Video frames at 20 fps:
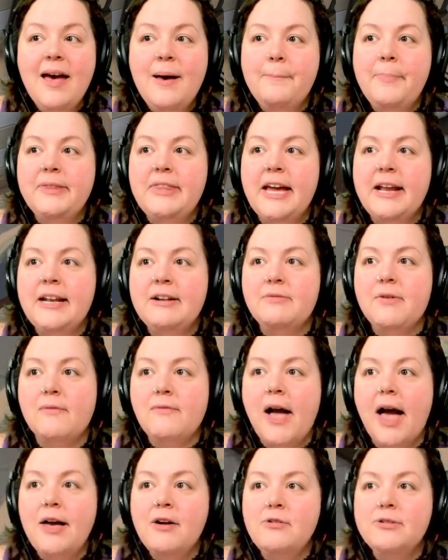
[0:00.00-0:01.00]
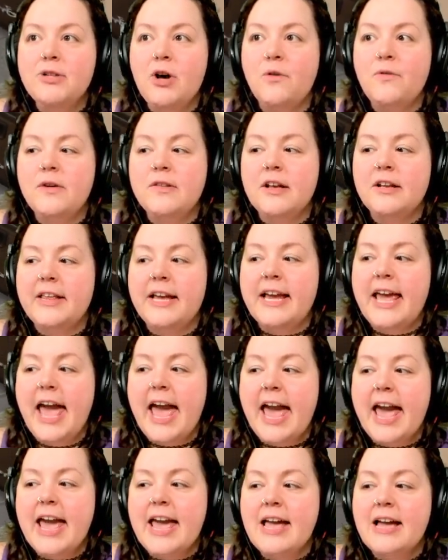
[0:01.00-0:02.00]
But then Rahu's over there like,
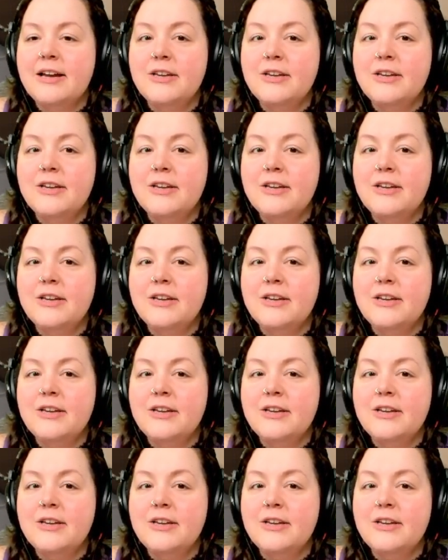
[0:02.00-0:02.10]
hey,